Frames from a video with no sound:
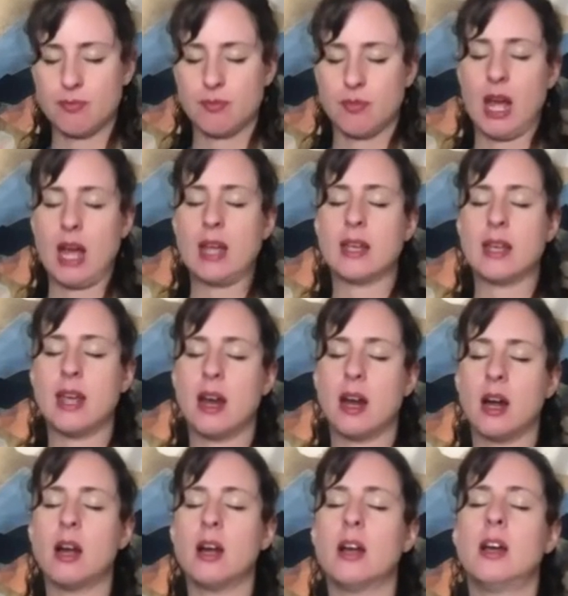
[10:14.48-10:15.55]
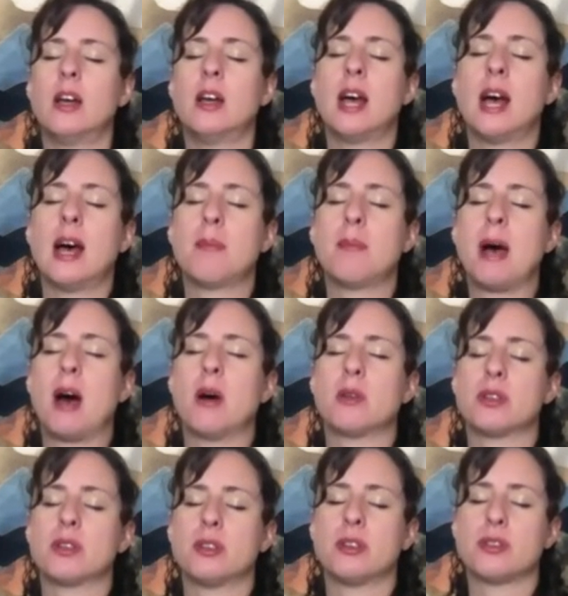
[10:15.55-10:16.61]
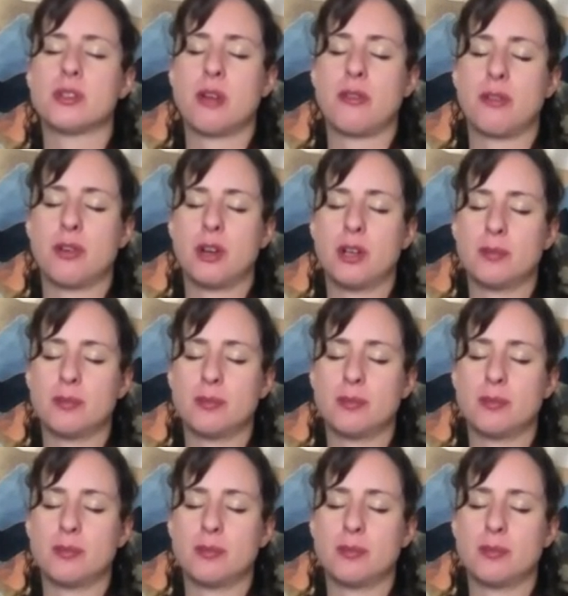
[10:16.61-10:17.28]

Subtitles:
I care about your suffering.